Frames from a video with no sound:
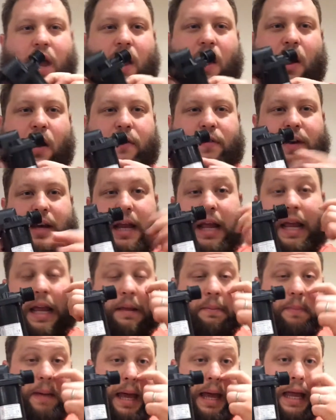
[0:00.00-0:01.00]
of an
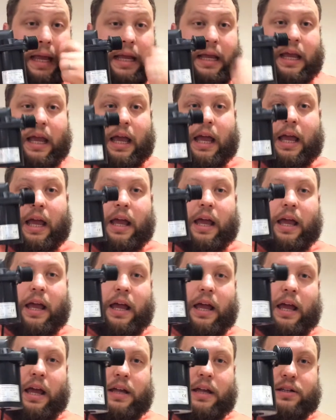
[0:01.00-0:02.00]
eBay
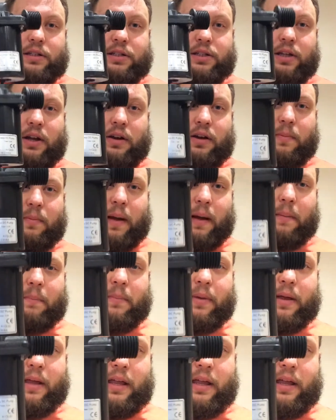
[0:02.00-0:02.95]
solar pump.